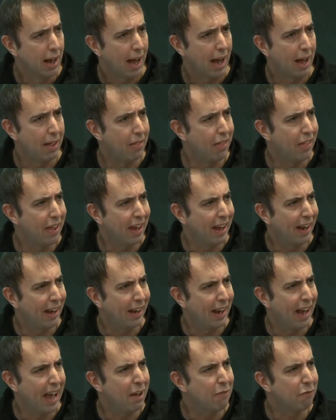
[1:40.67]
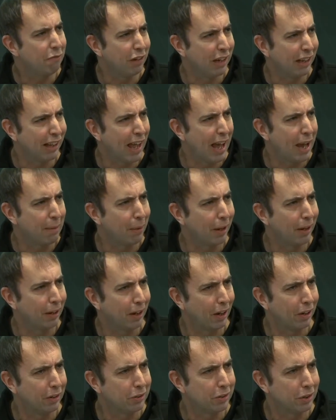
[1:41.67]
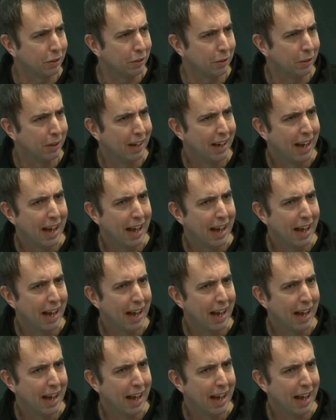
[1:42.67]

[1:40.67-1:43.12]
and there, every lab I go to